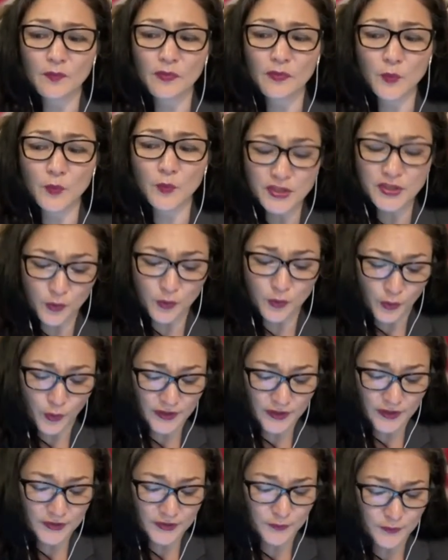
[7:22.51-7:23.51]
which,
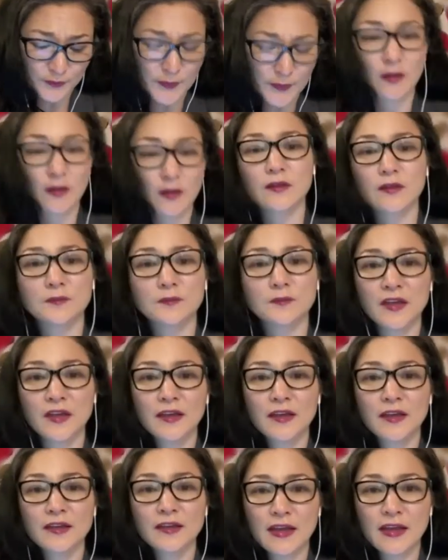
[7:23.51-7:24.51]
according to Malcolm,
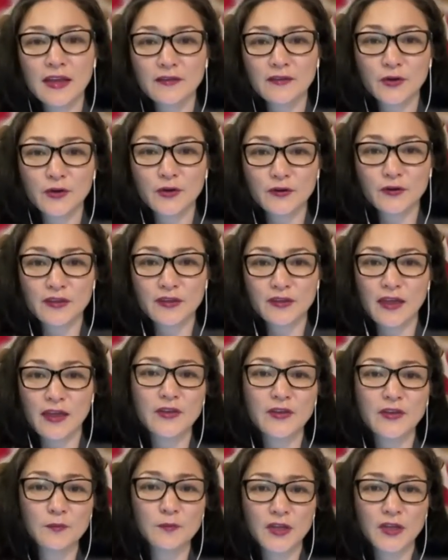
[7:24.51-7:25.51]
never gave
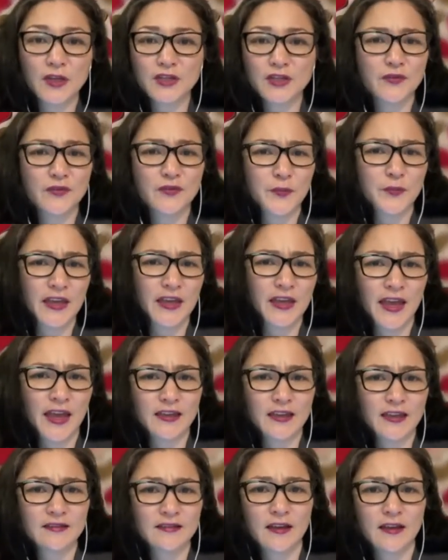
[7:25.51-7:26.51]
him much of a big
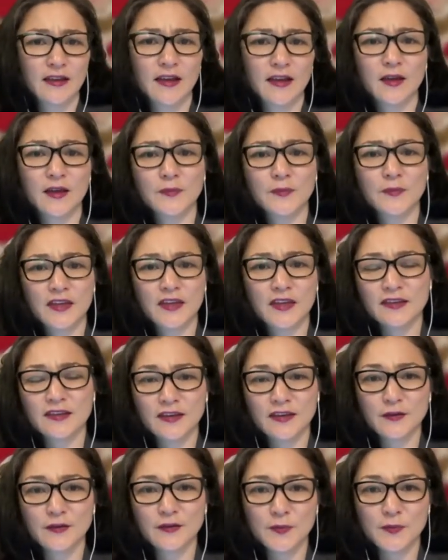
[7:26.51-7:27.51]
head. He
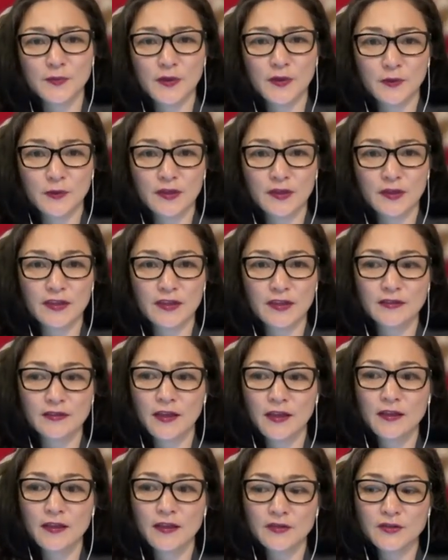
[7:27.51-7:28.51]
continued to be really
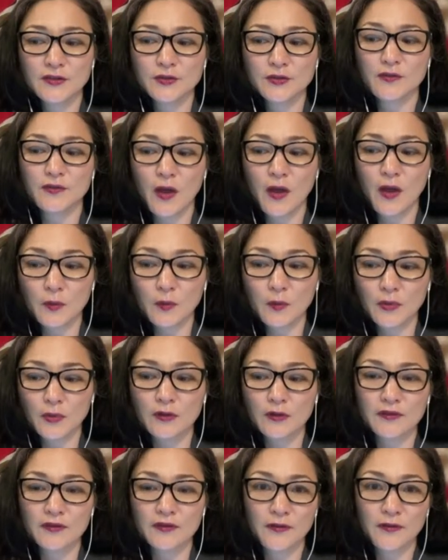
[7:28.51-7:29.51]
just sort of
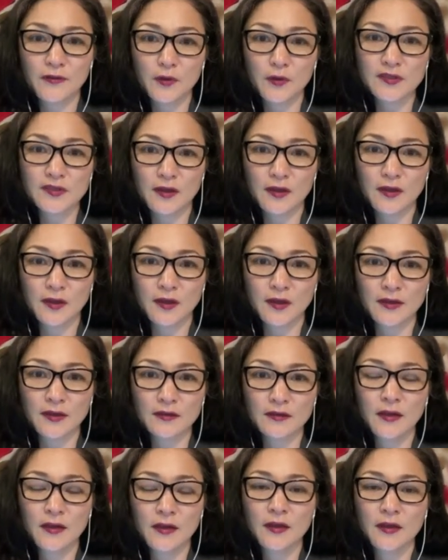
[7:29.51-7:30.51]
humble and focus
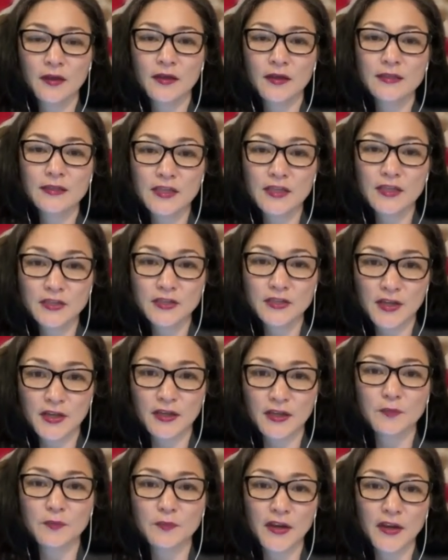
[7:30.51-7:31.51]
on teaching
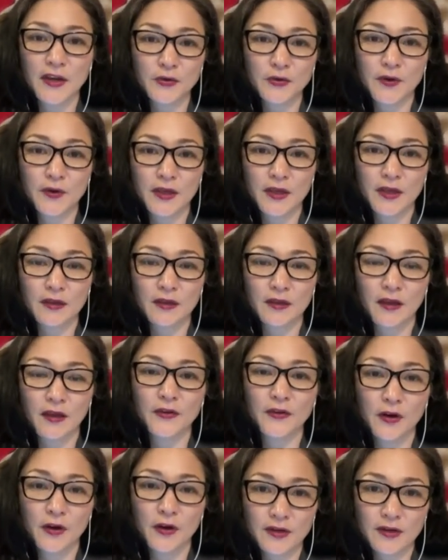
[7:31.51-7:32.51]
and mentoring
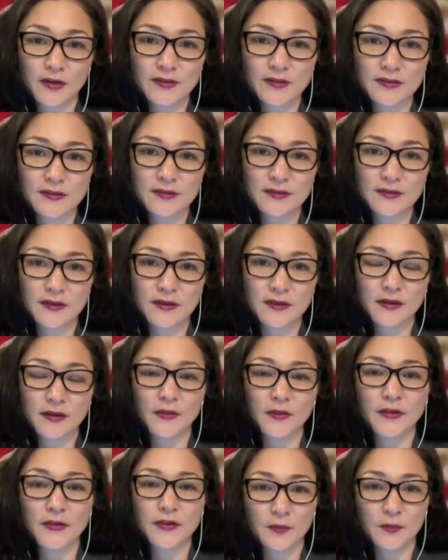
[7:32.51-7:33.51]
other artists and
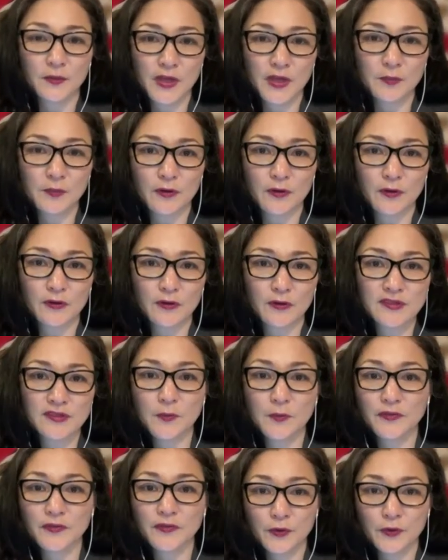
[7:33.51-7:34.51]
other young people,
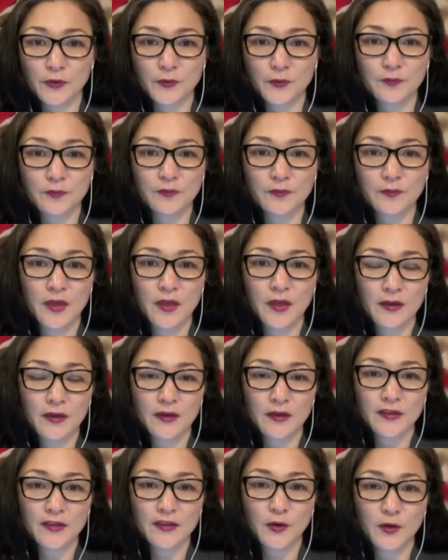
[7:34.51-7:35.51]
some of whom,
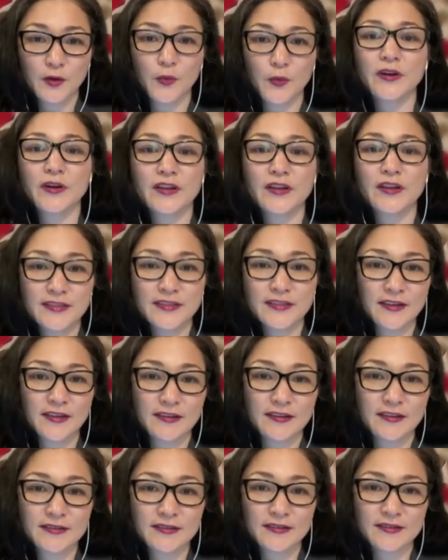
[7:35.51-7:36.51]
were in
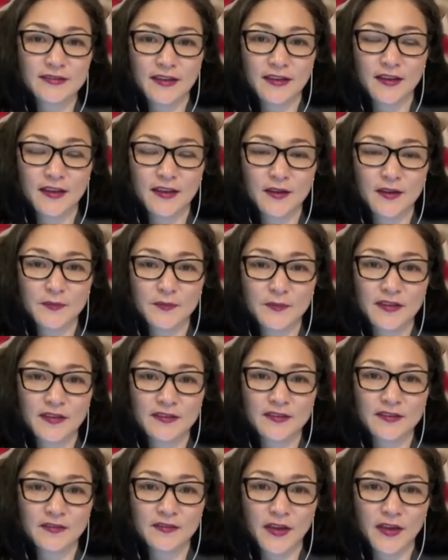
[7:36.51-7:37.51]
attendance at
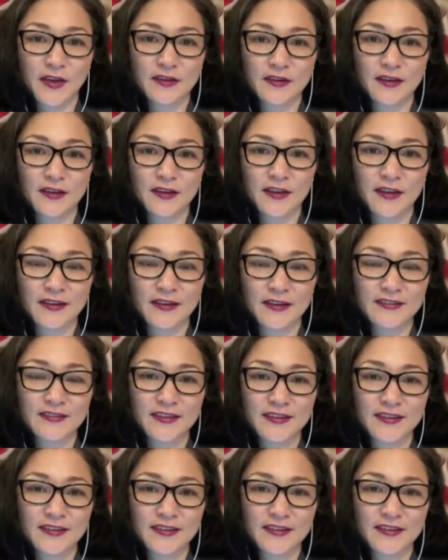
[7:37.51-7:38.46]
this event. And